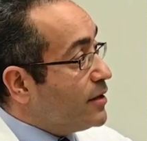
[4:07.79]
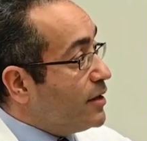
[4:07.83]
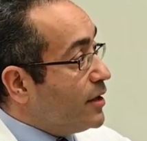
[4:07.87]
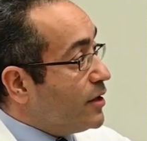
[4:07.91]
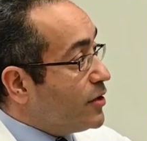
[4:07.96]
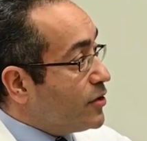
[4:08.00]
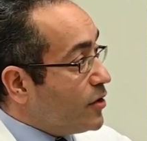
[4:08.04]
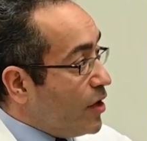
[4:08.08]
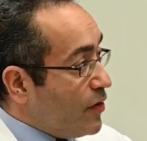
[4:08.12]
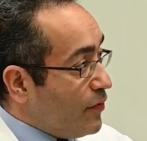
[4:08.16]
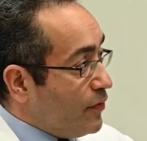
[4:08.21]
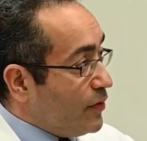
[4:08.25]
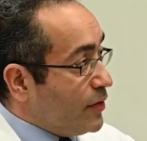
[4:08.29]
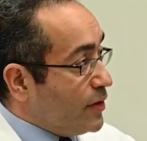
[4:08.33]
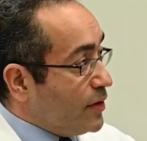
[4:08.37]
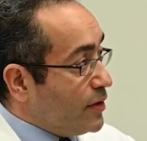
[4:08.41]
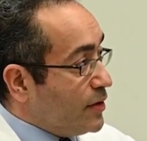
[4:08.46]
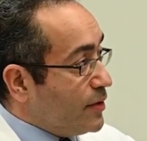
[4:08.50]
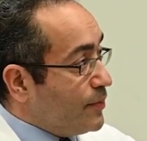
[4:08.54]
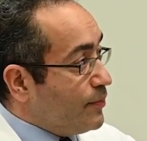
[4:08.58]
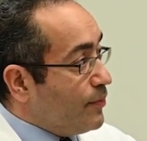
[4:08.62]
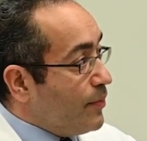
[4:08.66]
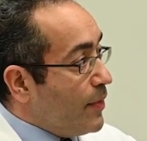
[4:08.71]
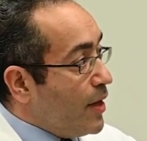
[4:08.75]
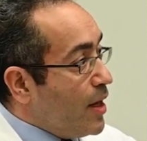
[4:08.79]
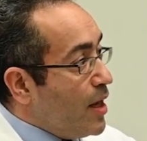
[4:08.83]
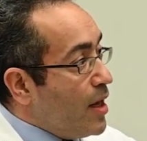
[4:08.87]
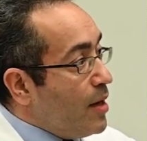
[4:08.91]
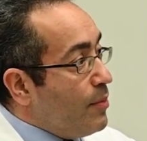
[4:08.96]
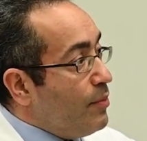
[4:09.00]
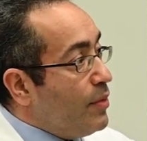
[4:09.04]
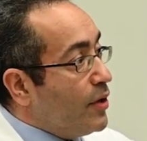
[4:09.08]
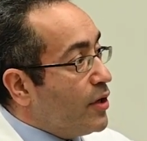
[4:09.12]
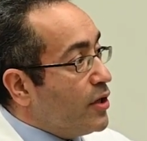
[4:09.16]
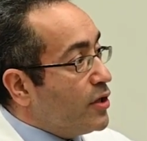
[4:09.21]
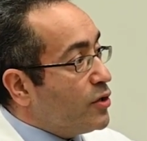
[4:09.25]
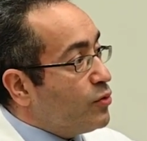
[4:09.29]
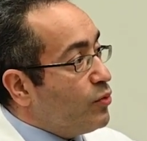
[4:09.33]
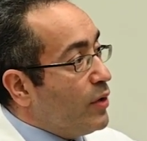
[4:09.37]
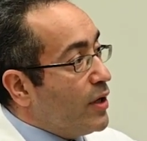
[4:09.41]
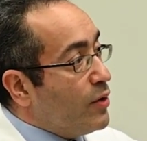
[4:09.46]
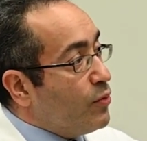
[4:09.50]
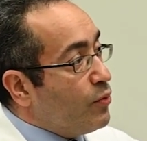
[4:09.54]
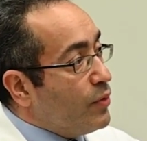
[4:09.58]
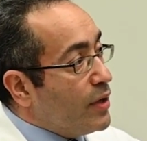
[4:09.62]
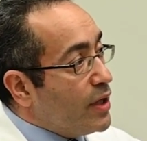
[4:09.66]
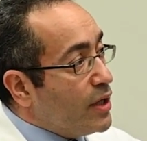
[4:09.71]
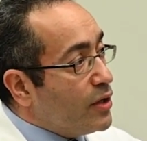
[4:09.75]
the esophagus. Because
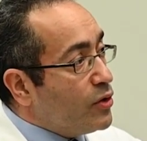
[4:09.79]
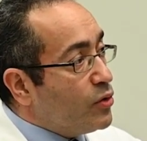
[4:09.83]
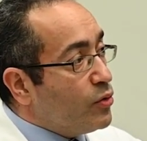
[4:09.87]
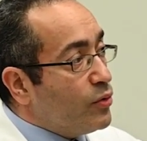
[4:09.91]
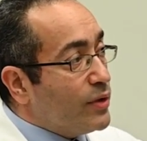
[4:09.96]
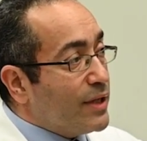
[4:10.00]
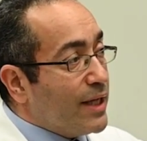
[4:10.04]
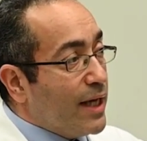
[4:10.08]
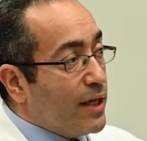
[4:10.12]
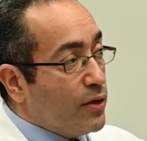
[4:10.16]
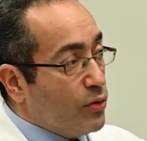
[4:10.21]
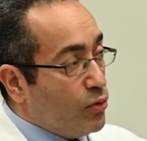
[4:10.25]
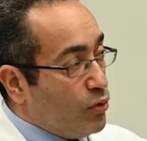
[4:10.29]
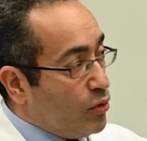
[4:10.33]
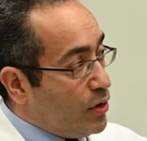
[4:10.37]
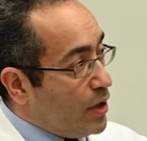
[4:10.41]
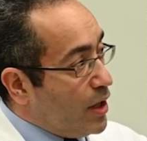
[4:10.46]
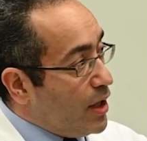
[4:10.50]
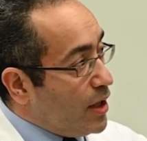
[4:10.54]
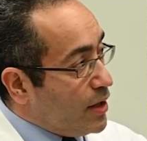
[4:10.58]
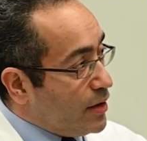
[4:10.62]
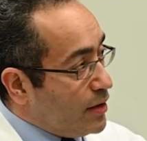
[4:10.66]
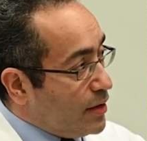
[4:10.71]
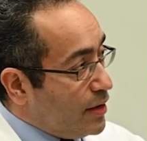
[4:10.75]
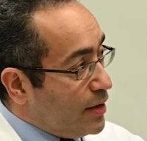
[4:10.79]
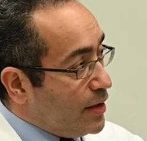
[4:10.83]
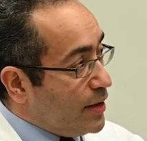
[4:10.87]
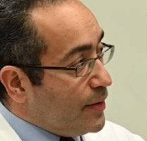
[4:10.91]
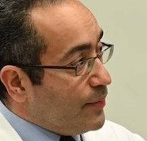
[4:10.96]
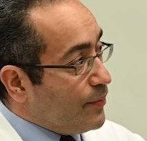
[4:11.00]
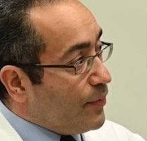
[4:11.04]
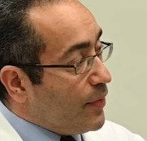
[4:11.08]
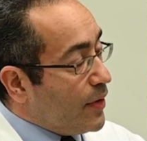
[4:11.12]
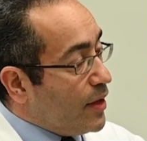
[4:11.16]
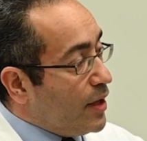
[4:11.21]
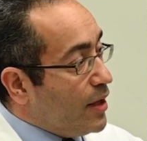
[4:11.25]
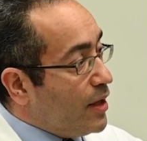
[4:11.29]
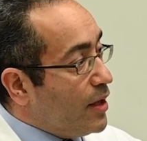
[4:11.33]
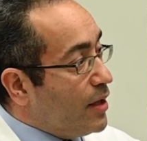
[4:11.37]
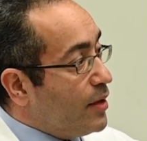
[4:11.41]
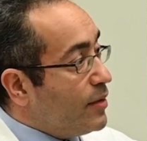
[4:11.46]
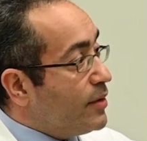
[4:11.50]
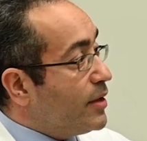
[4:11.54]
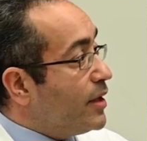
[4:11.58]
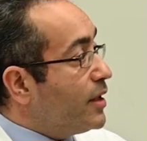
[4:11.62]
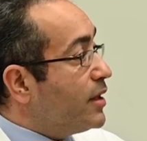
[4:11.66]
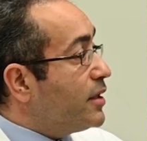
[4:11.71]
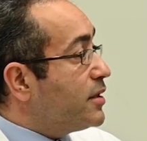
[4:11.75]
when we do it endocardially,
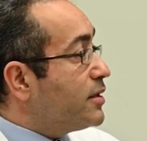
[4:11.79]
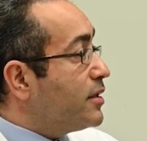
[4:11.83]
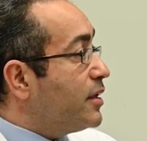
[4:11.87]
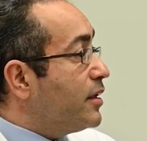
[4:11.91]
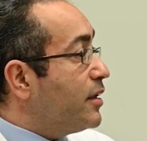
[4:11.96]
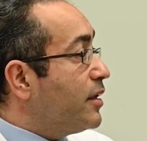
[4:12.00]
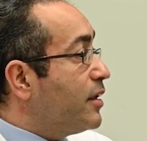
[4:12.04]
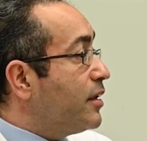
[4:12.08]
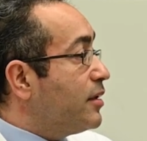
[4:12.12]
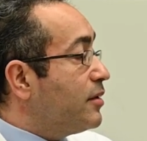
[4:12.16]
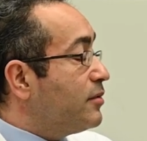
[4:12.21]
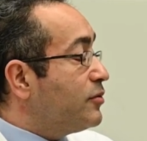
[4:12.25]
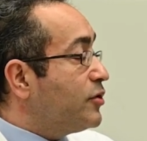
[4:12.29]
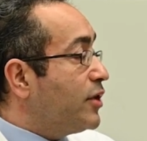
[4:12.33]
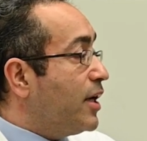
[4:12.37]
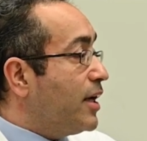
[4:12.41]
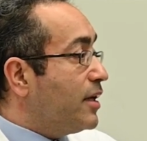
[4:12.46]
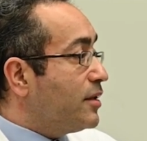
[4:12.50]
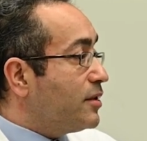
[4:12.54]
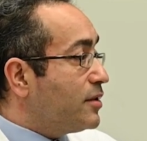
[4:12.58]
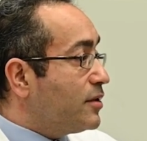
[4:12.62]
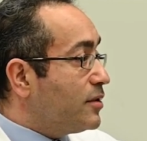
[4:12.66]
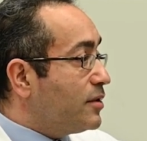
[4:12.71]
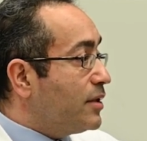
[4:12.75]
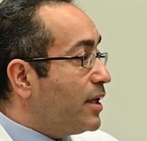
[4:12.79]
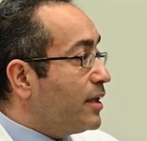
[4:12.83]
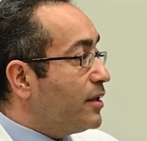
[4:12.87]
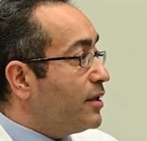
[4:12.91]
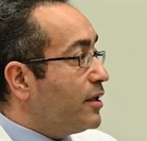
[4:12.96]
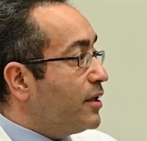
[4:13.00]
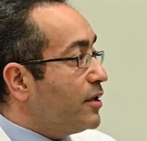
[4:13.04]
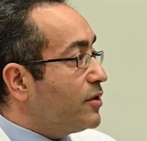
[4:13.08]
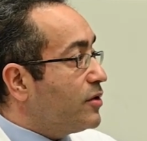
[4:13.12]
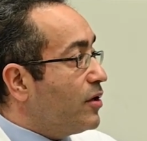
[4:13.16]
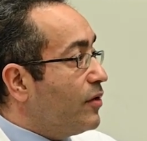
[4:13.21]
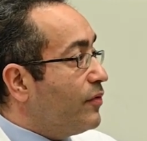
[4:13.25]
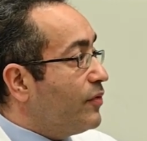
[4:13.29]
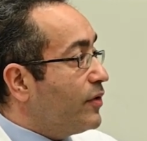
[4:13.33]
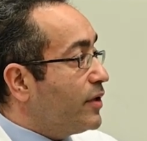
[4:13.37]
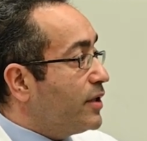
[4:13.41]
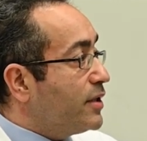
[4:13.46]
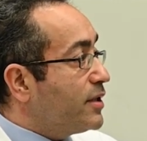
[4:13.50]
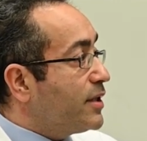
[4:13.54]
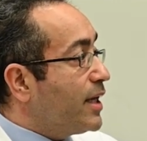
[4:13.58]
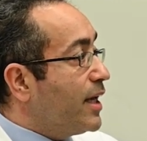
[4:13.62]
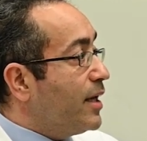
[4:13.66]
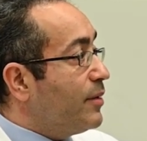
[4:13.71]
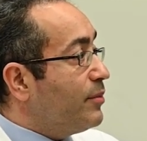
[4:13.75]
uh, there is a chance that the
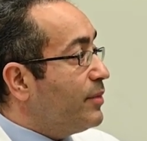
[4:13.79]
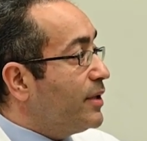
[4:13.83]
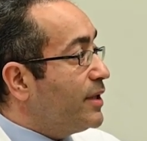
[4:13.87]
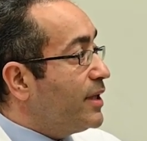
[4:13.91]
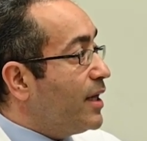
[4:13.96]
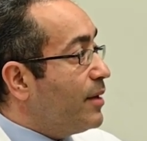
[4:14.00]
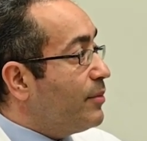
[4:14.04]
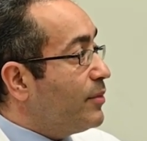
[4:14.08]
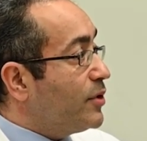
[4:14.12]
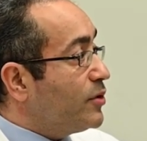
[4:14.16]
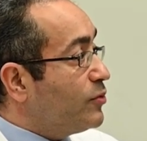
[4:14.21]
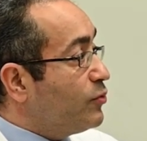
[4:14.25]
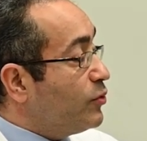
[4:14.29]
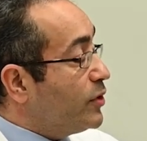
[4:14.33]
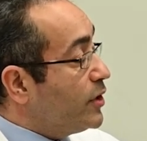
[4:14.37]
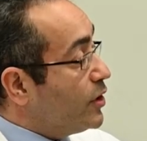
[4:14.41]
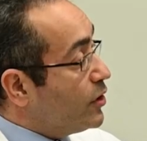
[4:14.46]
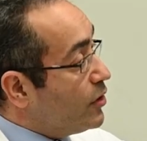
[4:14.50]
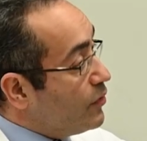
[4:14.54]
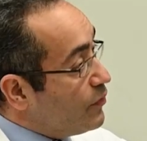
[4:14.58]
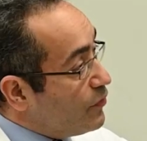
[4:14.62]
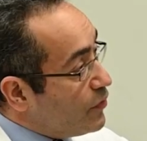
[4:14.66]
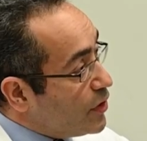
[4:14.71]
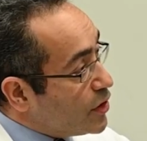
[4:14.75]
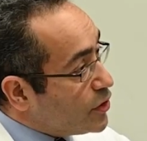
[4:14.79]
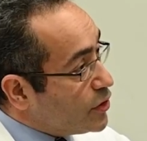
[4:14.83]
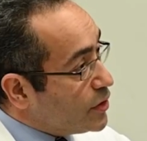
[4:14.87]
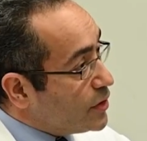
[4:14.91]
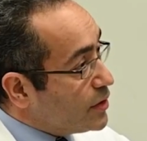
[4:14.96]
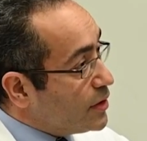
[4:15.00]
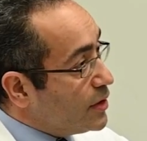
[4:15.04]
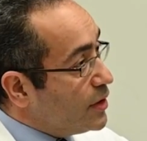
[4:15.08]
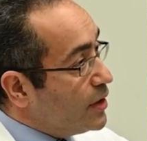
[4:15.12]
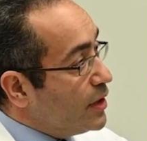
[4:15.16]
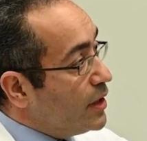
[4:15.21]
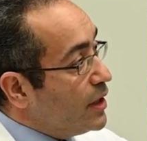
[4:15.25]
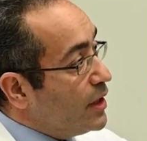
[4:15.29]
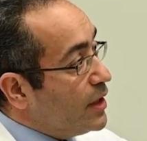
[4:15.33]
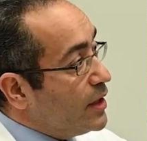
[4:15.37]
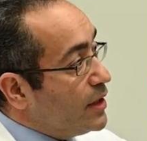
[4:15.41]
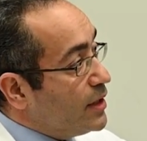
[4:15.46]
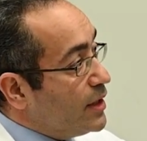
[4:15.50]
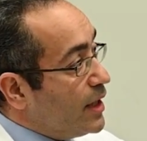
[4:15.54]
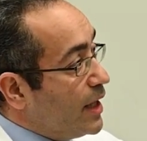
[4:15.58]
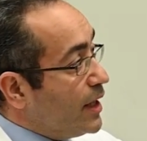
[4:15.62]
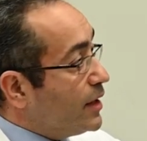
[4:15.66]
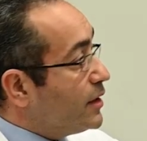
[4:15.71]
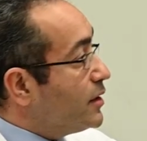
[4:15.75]
esophagus can be damaged. With the convergent,
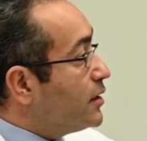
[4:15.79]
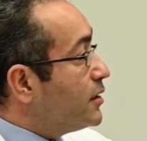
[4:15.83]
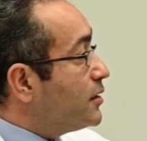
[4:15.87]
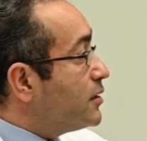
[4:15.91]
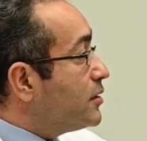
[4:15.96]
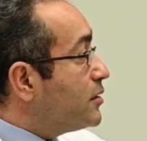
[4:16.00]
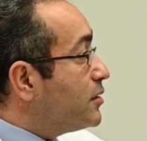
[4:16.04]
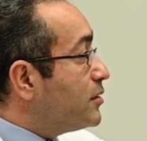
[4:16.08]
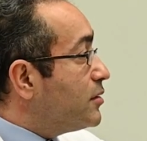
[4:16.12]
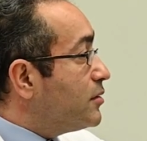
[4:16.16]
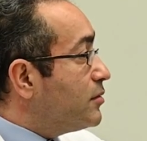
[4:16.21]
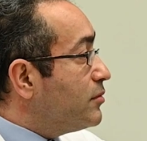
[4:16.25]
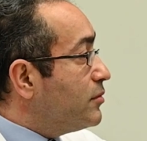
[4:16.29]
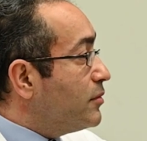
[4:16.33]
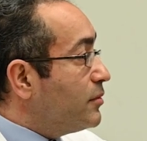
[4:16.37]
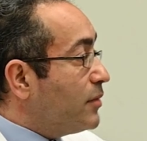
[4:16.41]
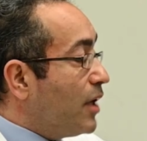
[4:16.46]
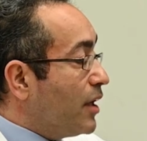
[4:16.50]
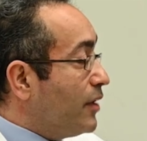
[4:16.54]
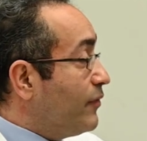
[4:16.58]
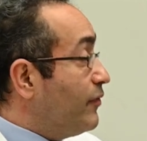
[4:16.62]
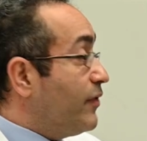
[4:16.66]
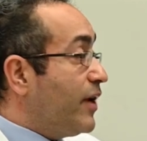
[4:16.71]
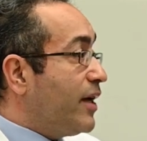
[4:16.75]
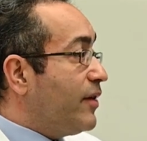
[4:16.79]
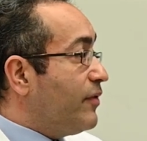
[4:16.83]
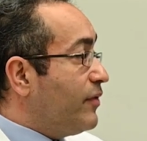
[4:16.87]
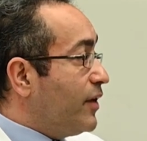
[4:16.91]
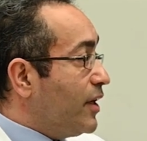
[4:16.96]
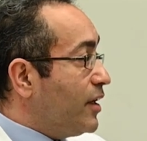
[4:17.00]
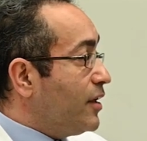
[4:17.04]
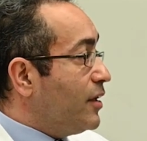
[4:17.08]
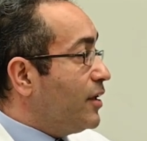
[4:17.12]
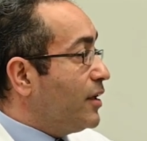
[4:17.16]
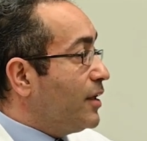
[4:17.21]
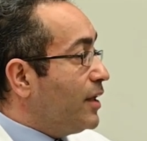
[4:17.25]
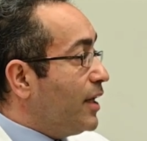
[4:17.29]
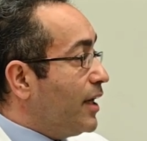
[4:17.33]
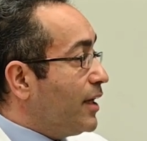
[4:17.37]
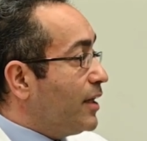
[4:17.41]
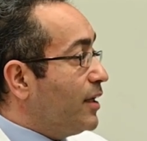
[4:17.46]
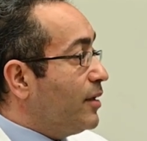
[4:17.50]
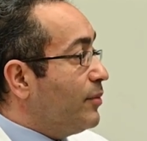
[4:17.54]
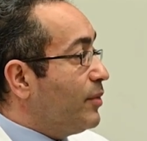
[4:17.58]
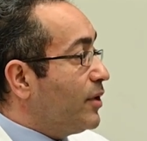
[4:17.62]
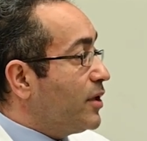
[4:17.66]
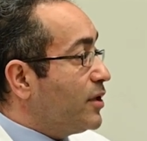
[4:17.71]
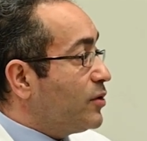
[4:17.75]
that is very, very
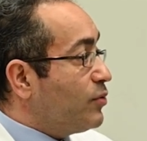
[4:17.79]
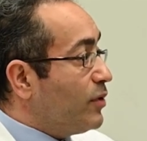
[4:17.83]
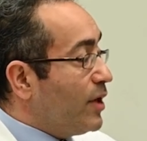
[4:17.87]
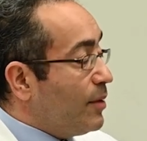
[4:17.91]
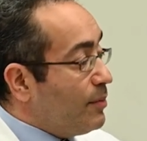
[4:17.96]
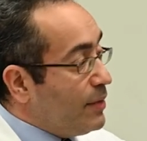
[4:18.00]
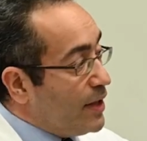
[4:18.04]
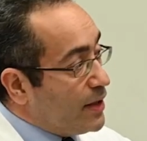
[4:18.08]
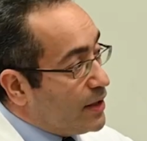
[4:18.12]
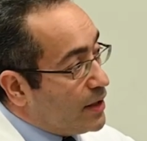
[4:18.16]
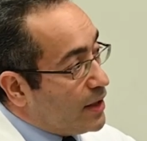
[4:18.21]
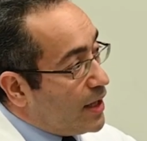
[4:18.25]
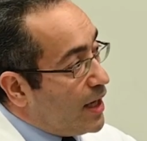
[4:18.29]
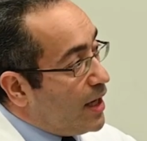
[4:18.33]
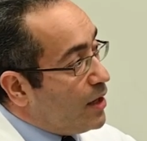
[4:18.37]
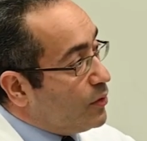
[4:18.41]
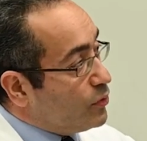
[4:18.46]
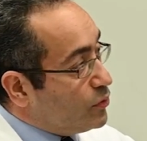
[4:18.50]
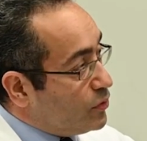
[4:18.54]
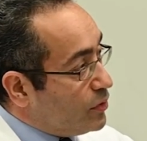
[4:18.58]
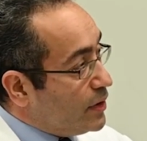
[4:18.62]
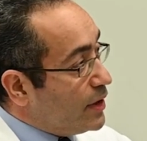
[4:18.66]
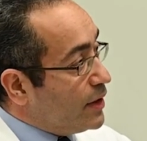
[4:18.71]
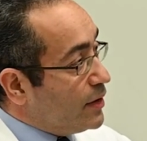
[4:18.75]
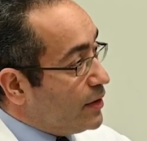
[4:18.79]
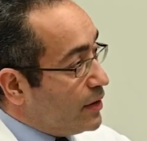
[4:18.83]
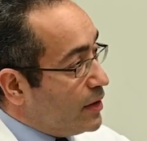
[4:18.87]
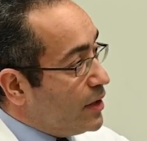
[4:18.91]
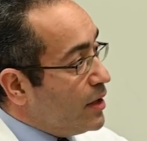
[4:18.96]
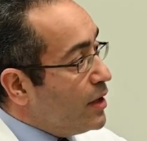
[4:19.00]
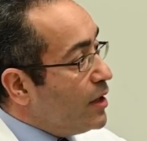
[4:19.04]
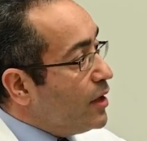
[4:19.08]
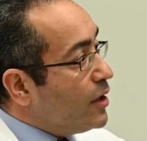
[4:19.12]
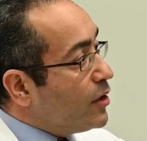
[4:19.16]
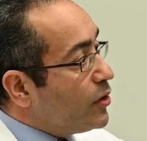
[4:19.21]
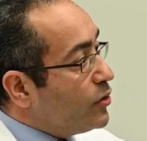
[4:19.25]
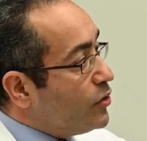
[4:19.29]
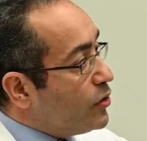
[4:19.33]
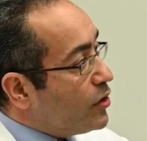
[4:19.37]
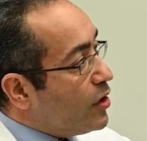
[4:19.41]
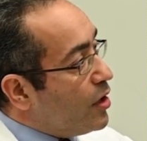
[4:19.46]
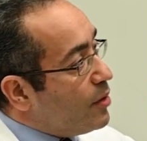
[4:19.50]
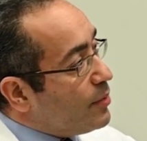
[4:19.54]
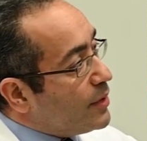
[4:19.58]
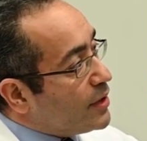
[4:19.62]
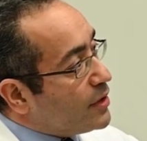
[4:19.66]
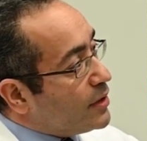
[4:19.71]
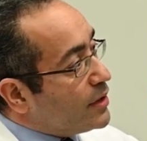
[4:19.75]
unlikely because we're ablating out to in. Could you
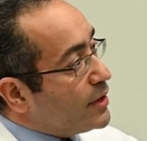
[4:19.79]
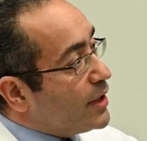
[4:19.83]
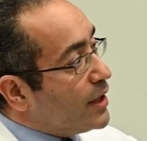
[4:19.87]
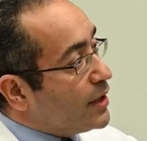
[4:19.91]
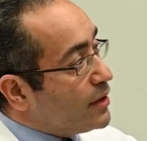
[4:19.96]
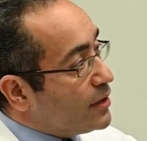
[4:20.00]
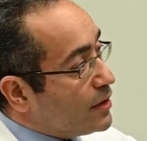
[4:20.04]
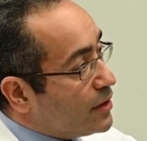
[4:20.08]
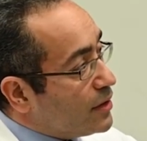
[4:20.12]
comment on that,